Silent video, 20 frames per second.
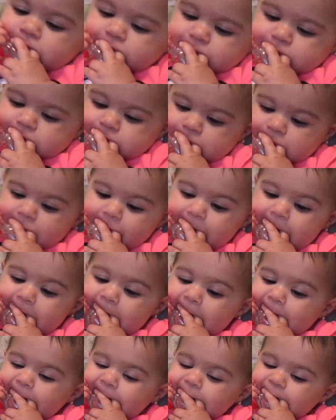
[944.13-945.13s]
so
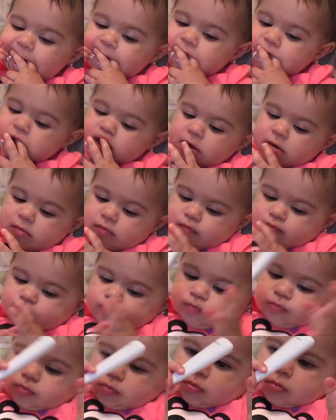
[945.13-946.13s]
fast.
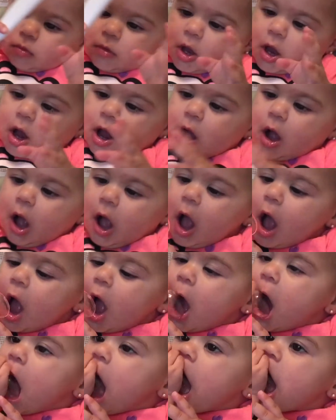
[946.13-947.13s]
Now I'm just letting her
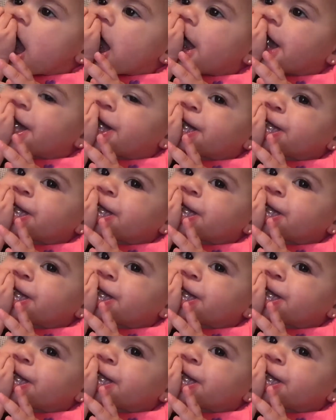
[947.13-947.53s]
play with it.